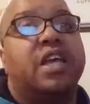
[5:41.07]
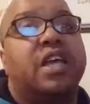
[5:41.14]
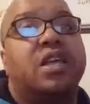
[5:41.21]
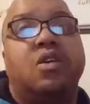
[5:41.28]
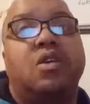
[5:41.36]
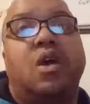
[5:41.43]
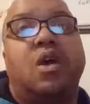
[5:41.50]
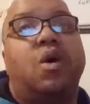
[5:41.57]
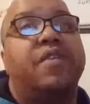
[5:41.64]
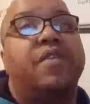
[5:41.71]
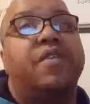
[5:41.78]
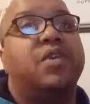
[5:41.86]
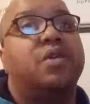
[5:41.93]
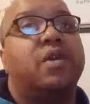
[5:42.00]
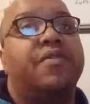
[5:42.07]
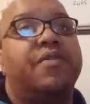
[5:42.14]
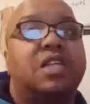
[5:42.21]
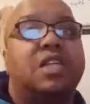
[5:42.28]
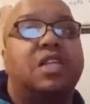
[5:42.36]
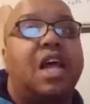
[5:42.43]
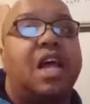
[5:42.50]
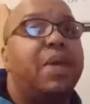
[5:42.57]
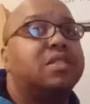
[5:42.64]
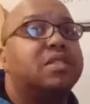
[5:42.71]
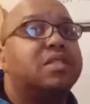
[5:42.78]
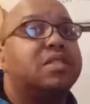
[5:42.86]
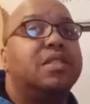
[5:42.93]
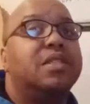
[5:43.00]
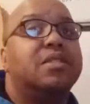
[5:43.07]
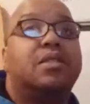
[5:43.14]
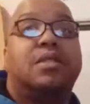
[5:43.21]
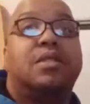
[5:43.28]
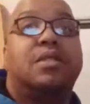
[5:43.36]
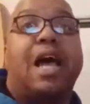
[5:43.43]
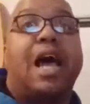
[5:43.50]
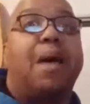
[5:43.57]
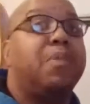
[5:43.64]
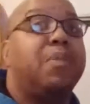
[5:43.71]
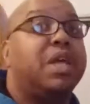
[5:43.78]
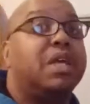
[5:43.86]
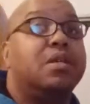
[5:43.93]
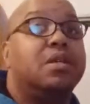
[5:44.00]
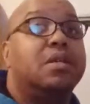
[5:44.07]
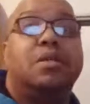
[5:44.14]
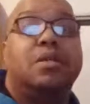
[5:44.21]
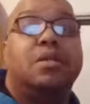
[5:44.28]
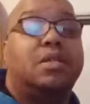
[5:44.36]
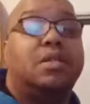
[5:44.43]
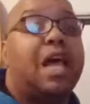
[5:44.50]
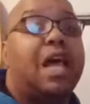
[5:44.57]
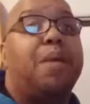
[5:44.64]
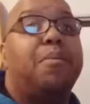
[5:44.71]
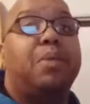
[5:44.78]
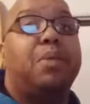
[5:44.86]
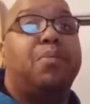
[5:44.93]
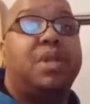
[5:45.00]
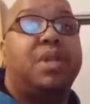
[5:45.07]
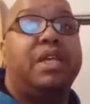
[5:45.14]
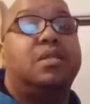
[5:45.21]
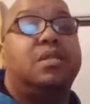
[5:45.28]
you know, if it does not make sense, stop me, please.